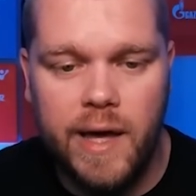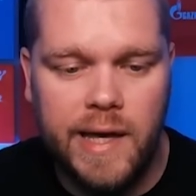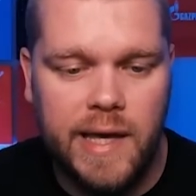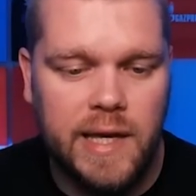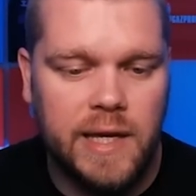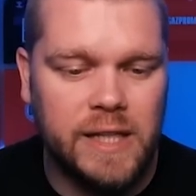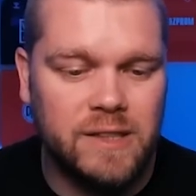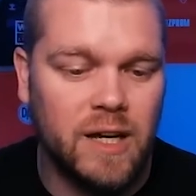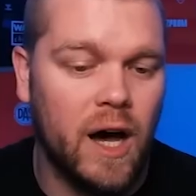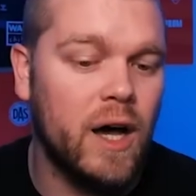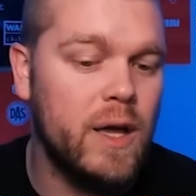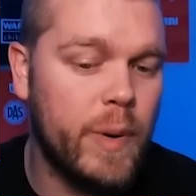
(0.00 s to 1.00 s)
He is
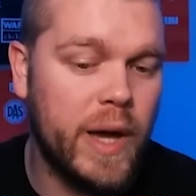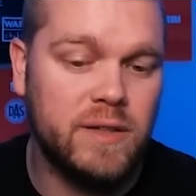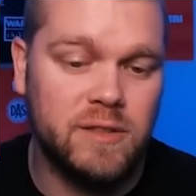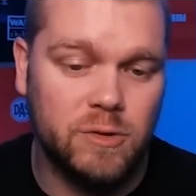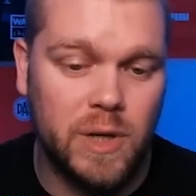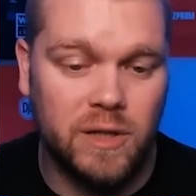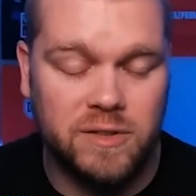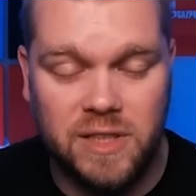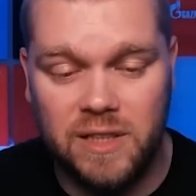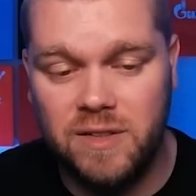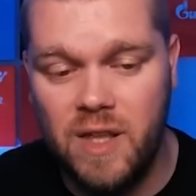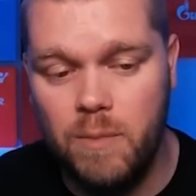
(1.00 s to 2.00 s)
high pace as well,
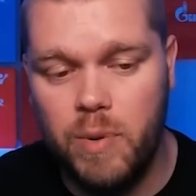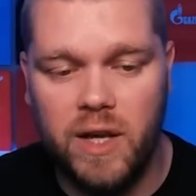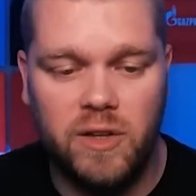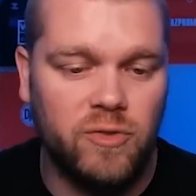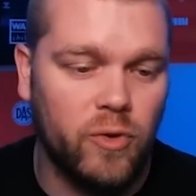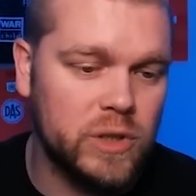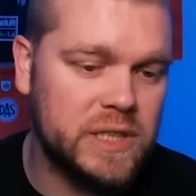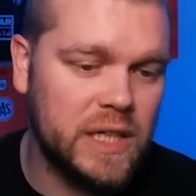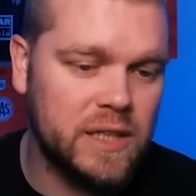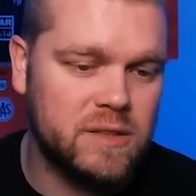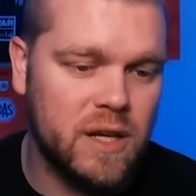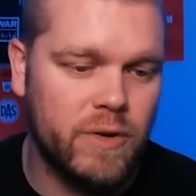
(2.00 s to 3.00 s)
16 pace, 14
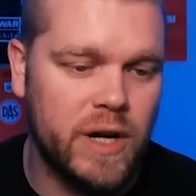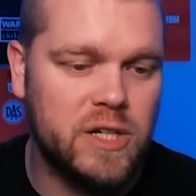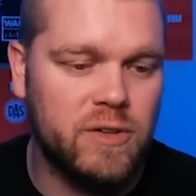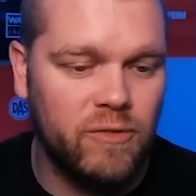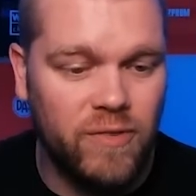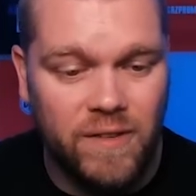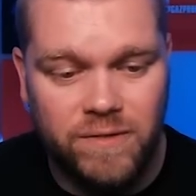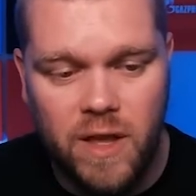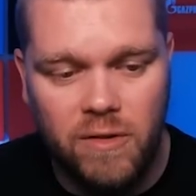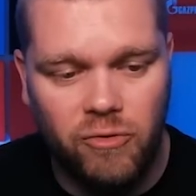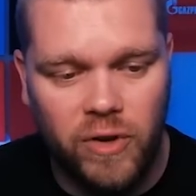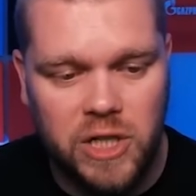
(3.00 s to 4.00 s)
acceleration,
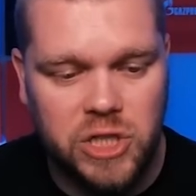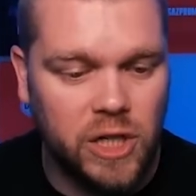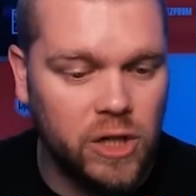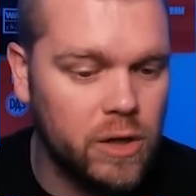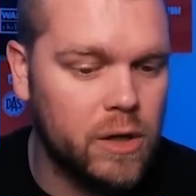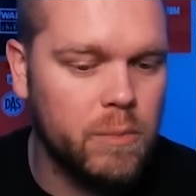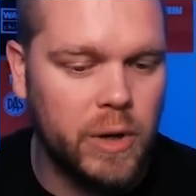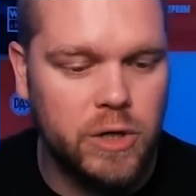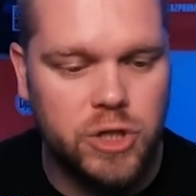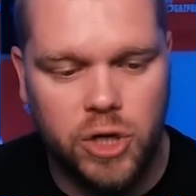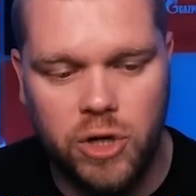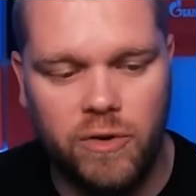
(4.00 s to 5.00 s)
15 finishing, good
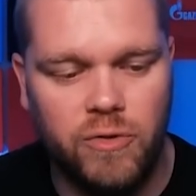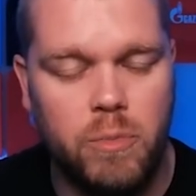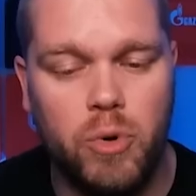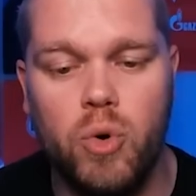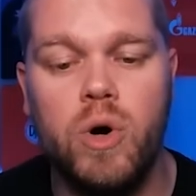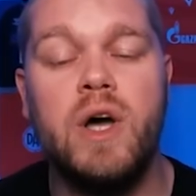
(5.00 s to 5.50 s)
composure, good off the ball.